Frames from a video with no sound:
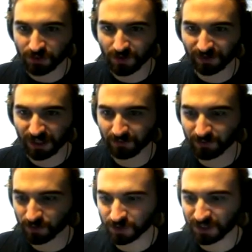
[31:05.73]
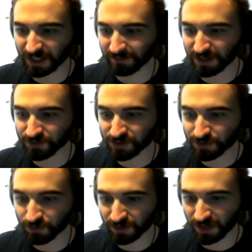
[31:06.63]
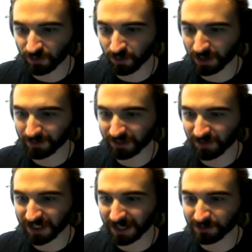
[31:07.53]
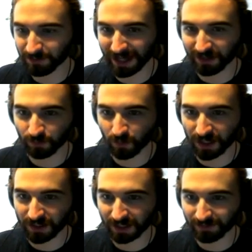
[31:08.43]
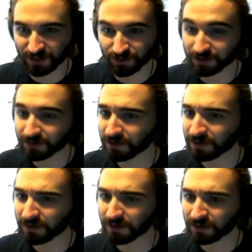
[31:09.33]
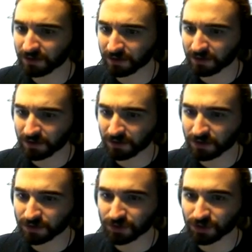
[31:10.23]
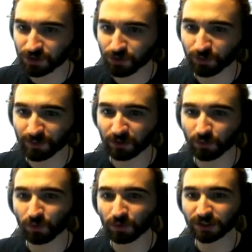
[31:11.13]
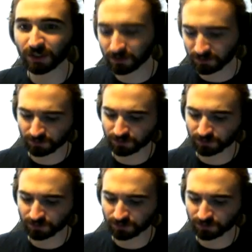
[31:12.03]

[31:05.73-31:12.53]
Do you have a name? You're just an elementary school. The other one, I believe I named Black and White Elementary. So you can be called